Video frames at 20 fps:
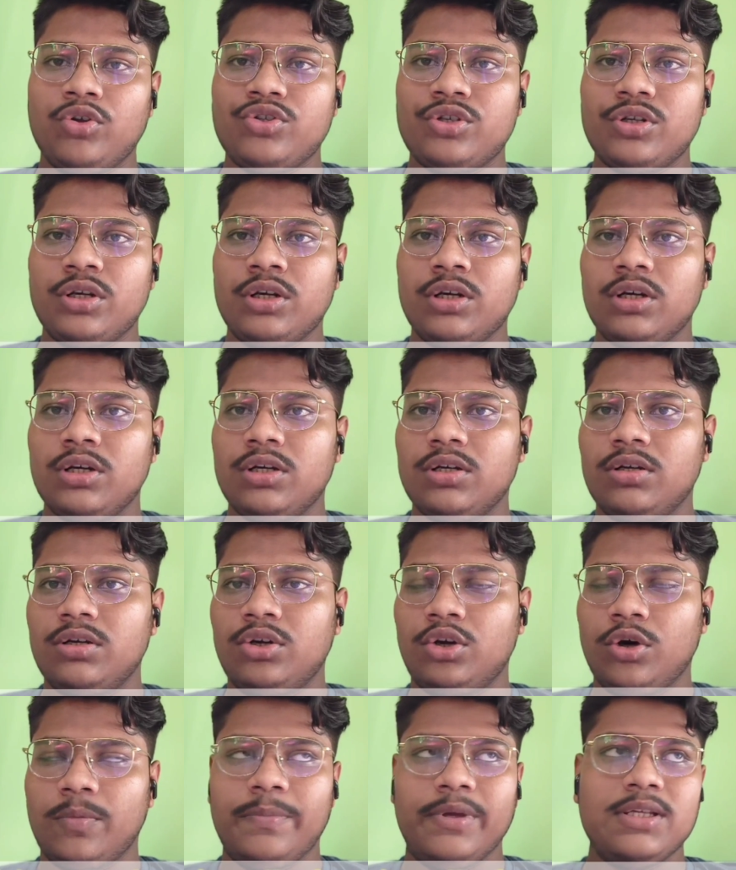those
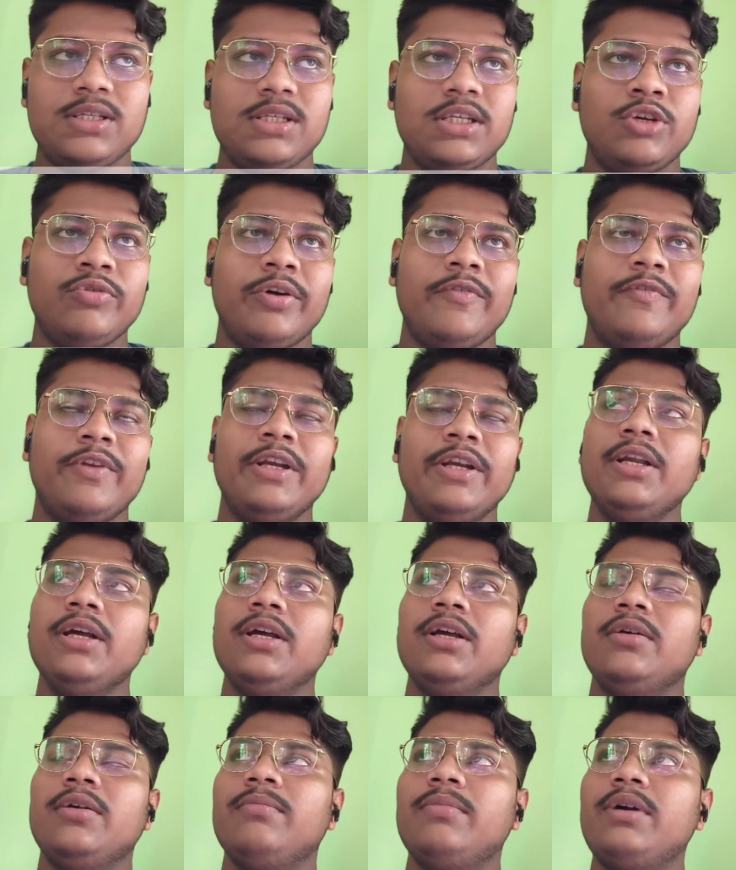topics you have
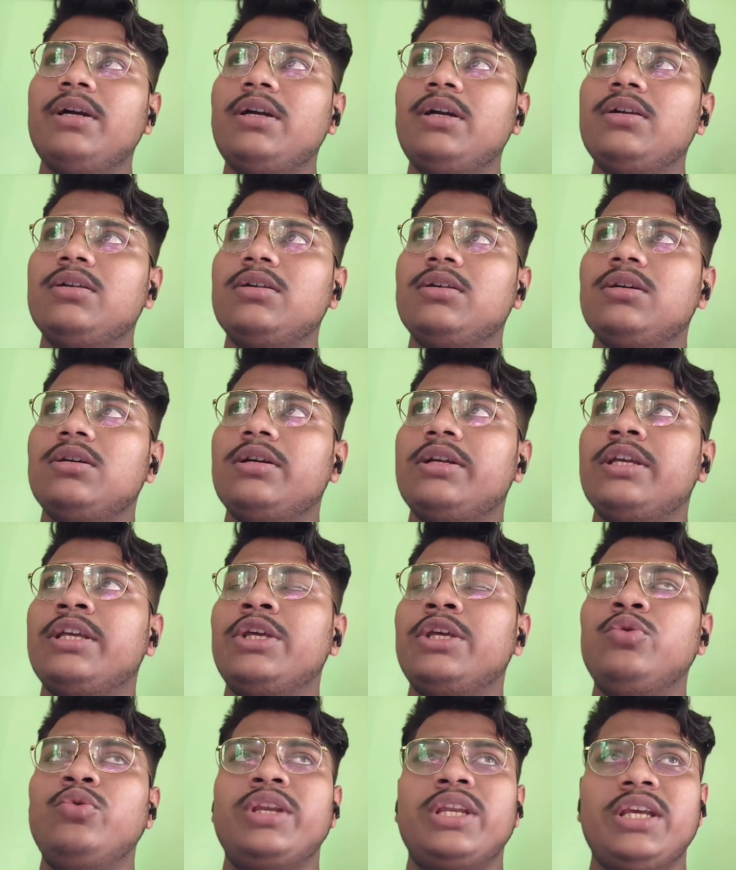read, but
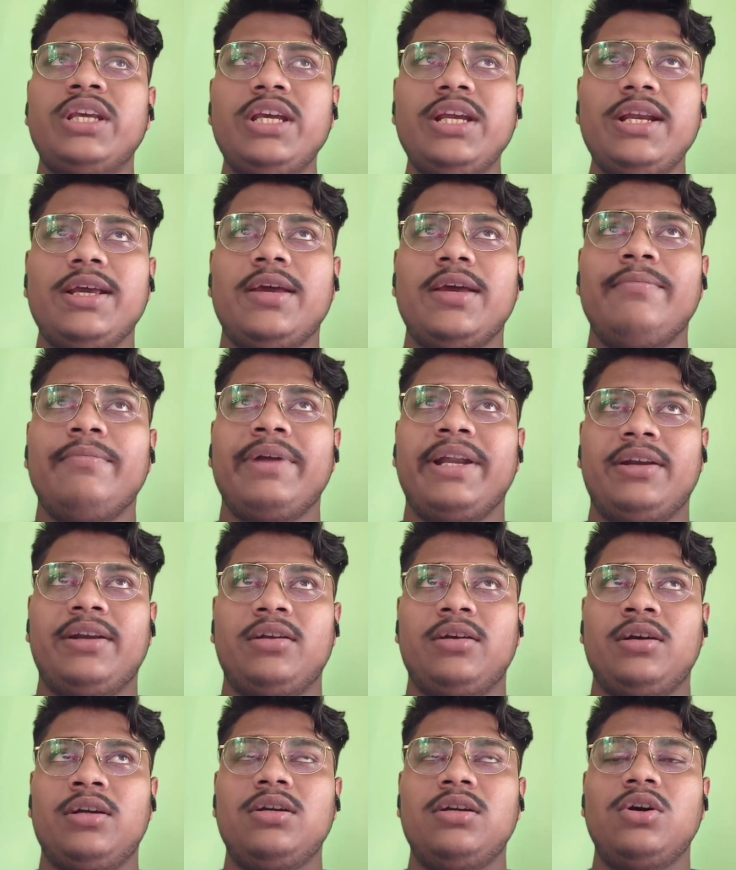you need a
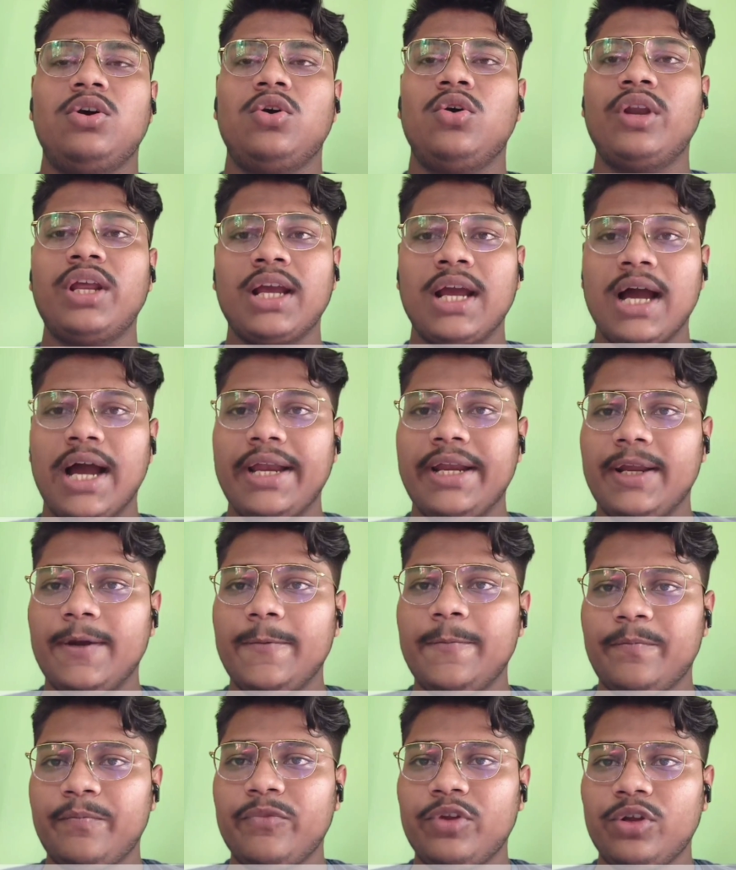mentor or a
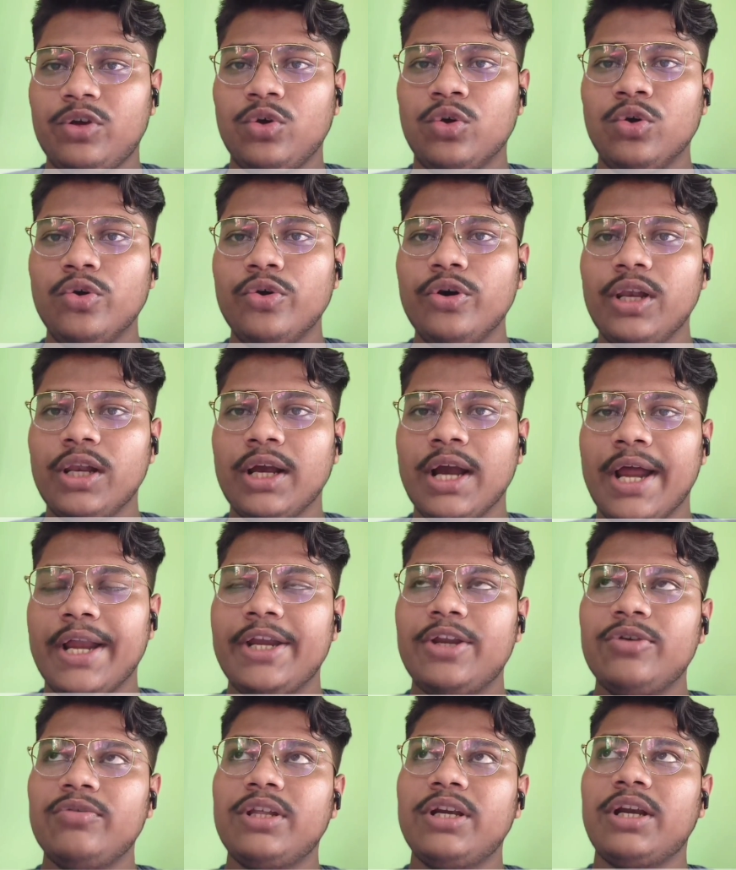guide who will
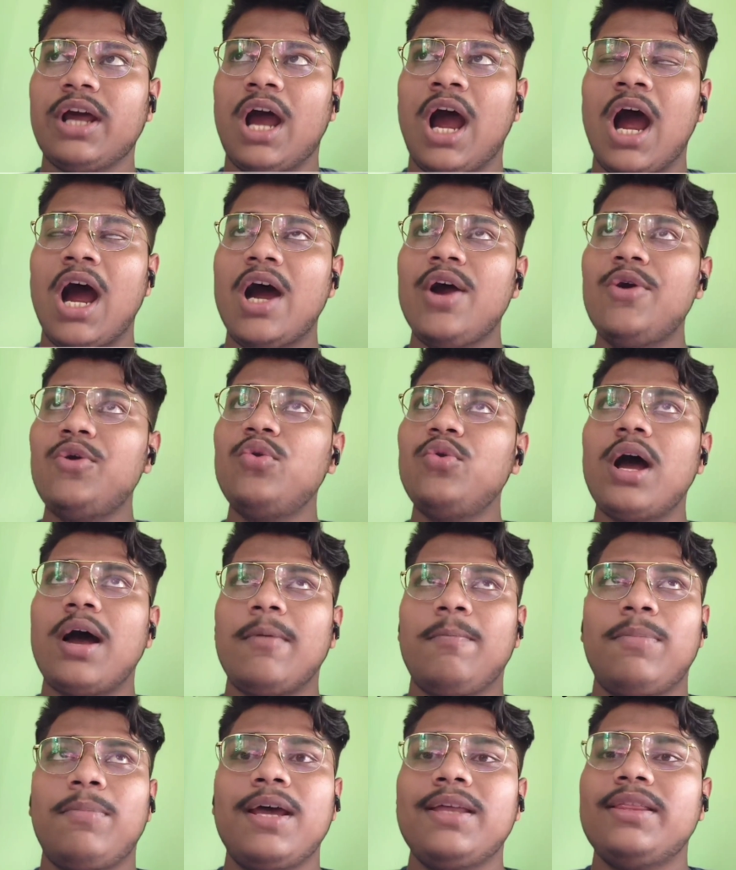guide you that how to
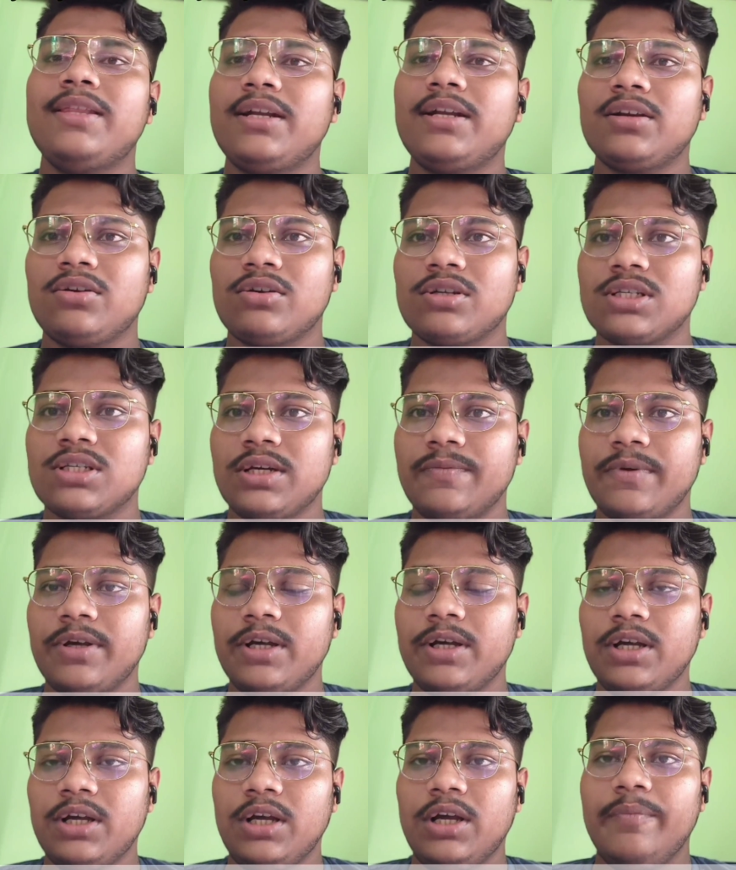apply that
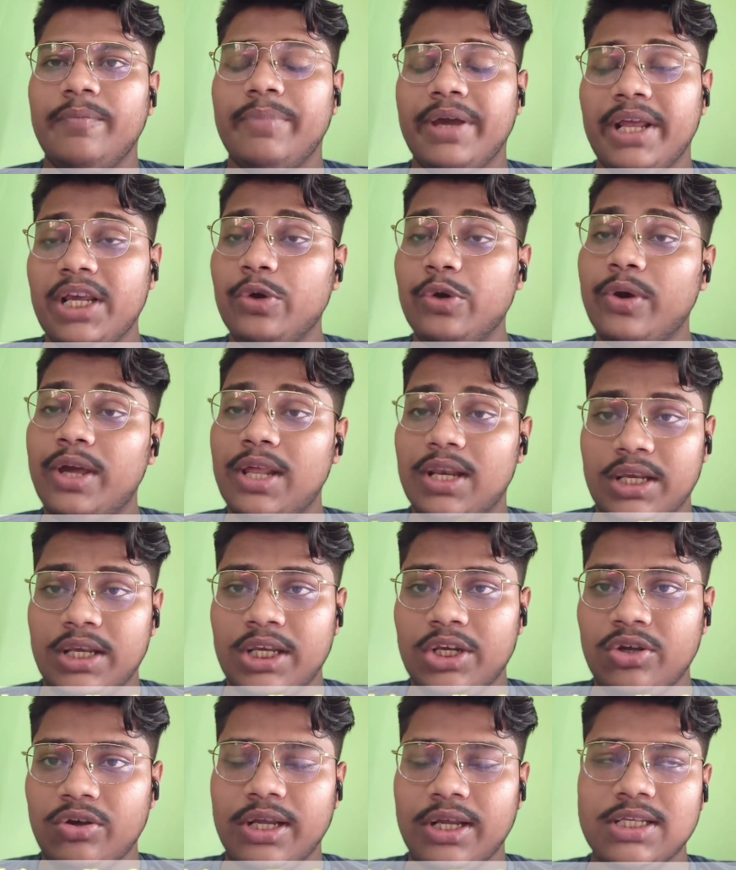concept very well
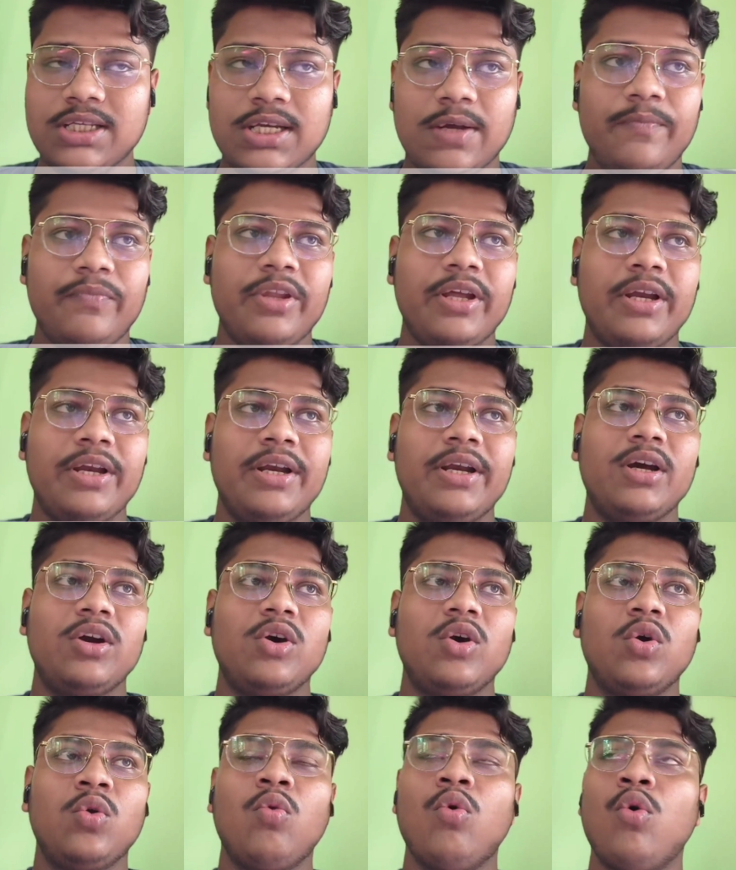in your exam, and
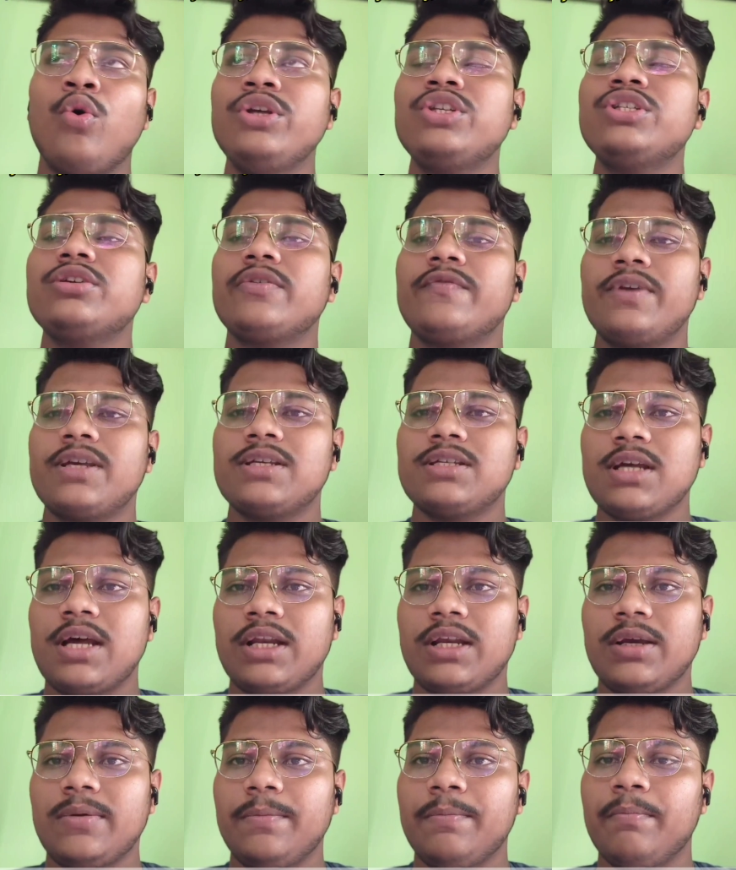which topics
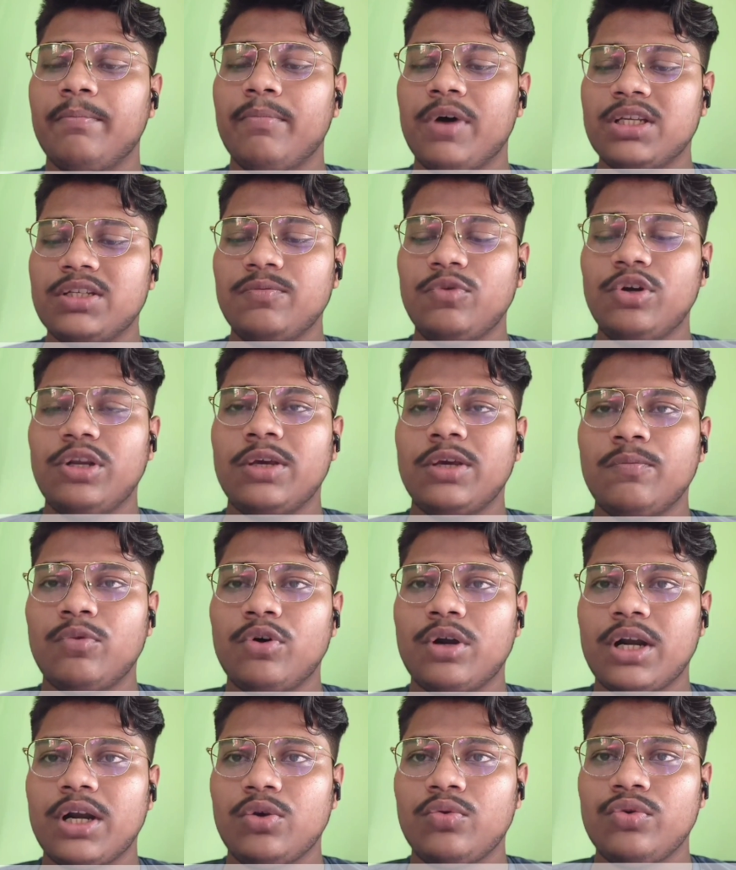are much more
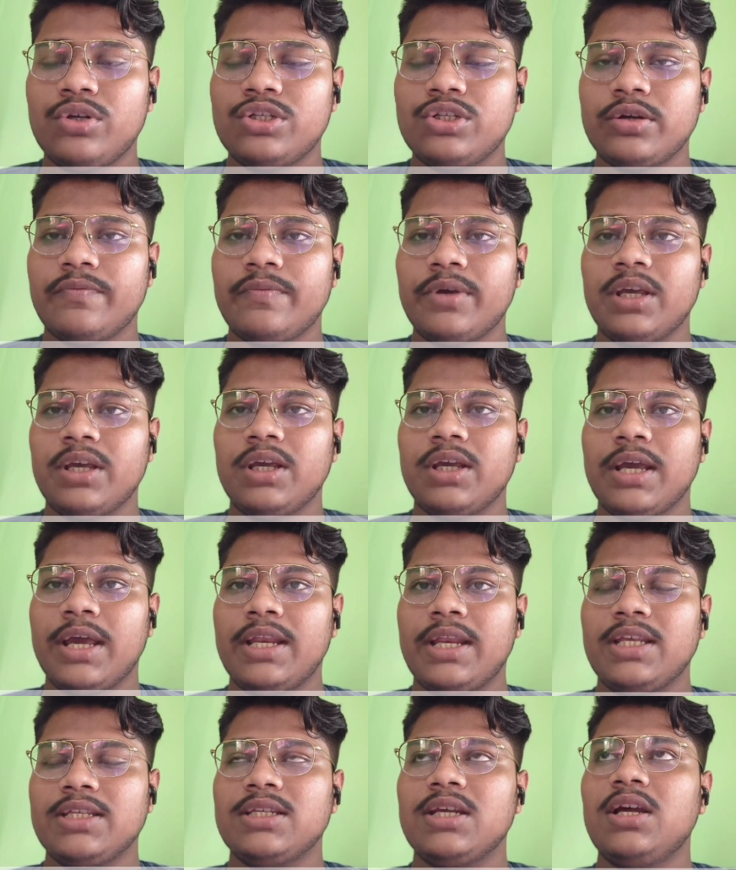important, which topic
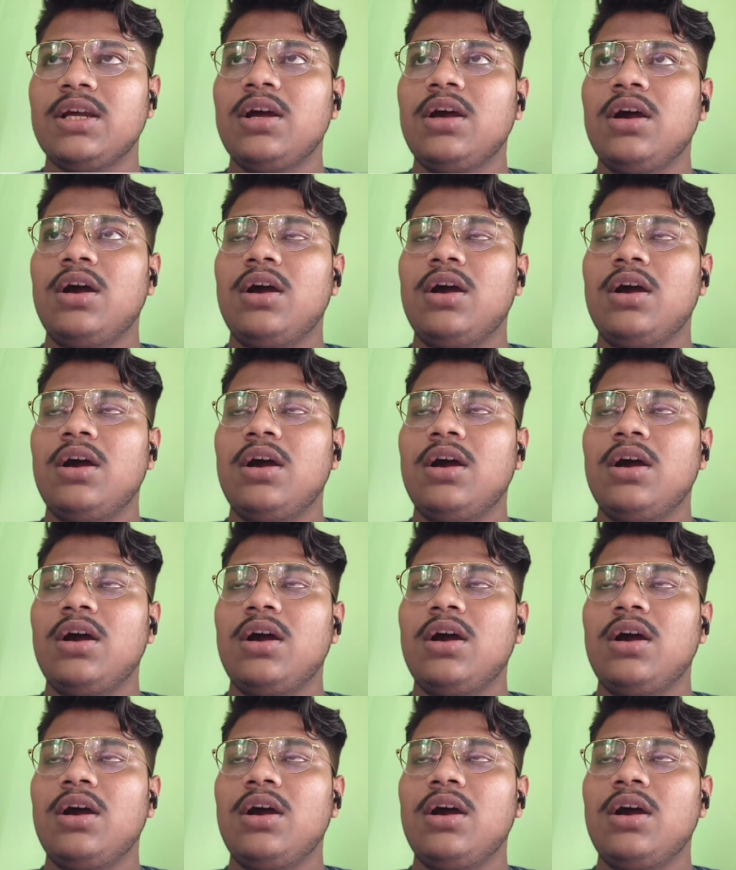carries